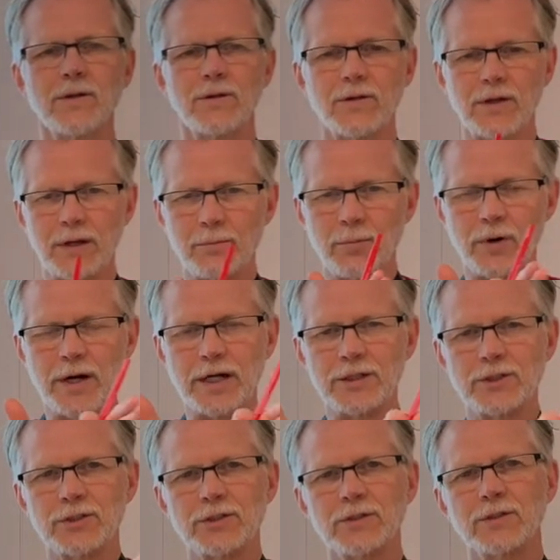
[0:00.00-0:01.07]
they
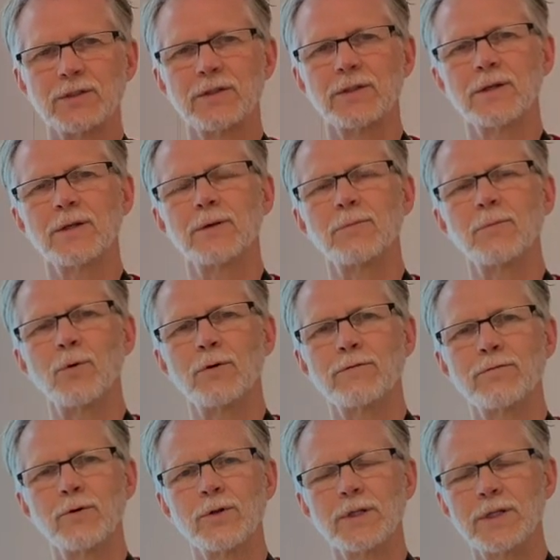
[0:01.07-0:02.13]
branch more
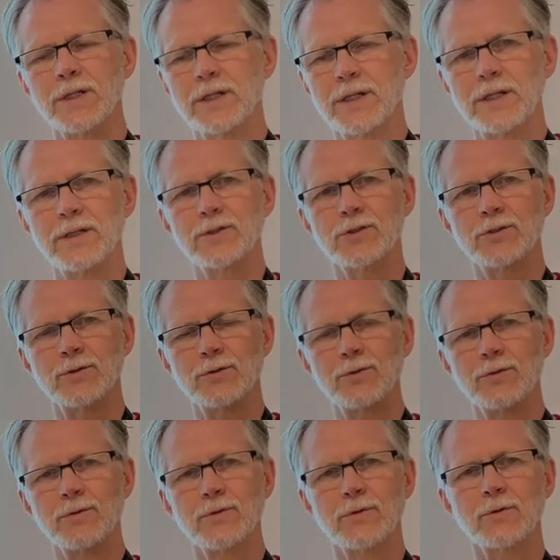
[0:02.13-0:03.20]
fully
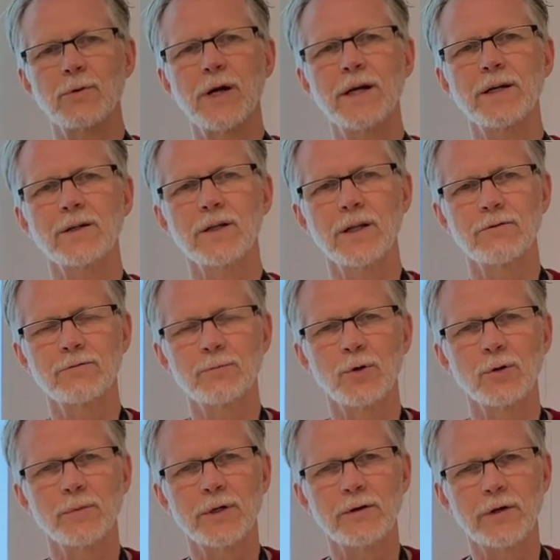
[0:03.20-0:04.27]
into the right and left
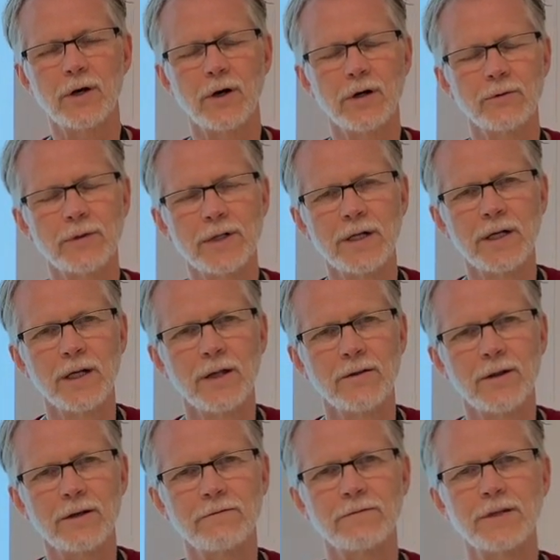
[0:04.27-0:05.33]
pulmonary artery
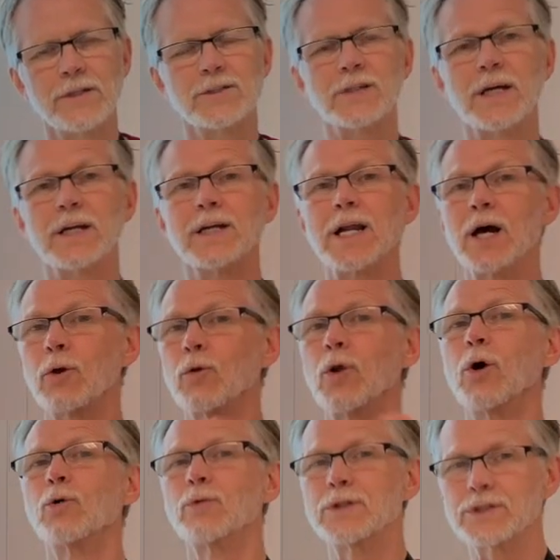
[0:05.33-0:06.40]
that feeds that now
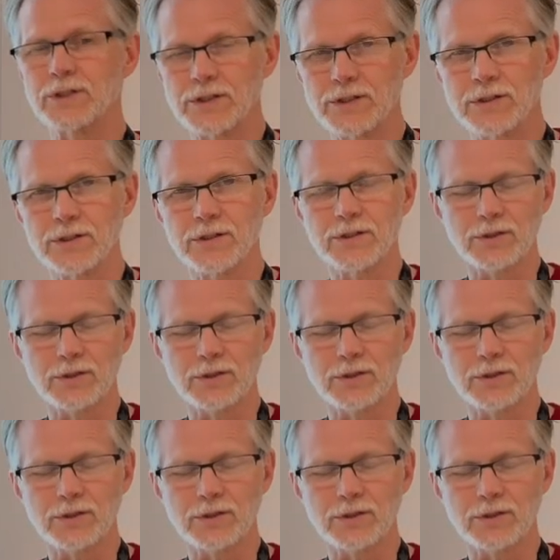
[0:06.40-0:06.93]
low resistant